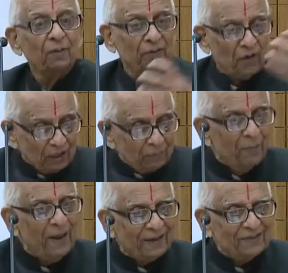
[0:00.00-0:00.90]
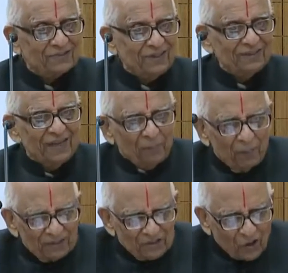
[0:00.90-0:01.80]
The majority may be against it
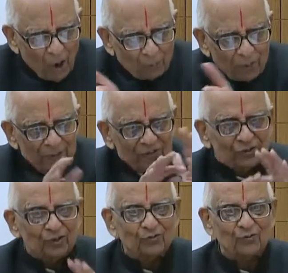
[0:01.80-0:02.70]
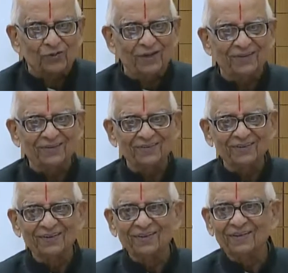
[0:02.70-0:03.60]
but it's a compromise in a society.
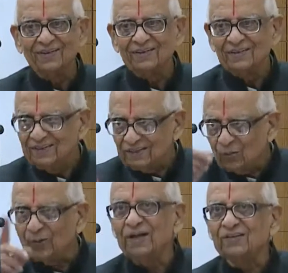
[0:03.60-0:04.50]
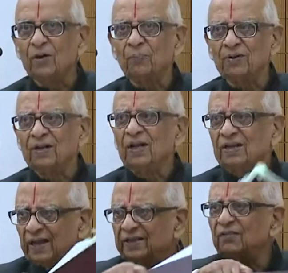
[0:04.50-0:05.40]
This is one example.
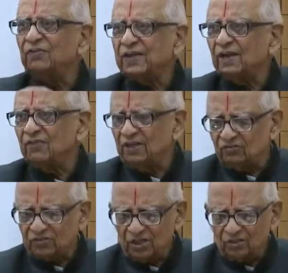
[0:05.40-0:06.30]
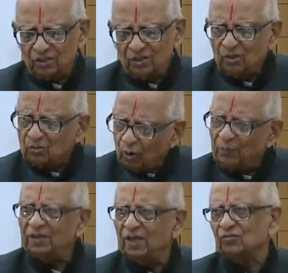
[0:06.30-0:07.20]
Like that we can envisage
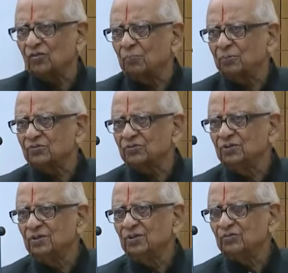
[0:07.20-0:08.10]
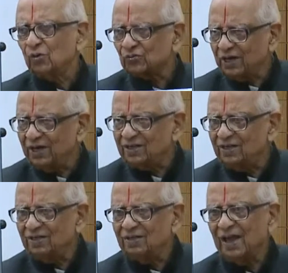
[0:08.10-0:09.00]
so many examples.
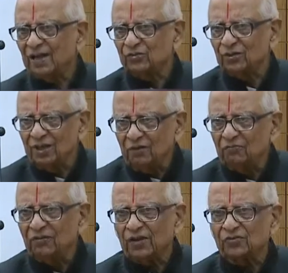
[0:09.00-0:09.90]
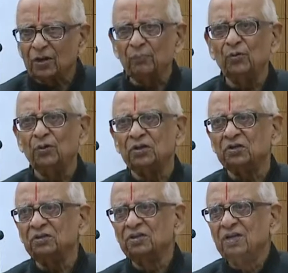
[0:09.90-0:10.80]
Society has to live as a community.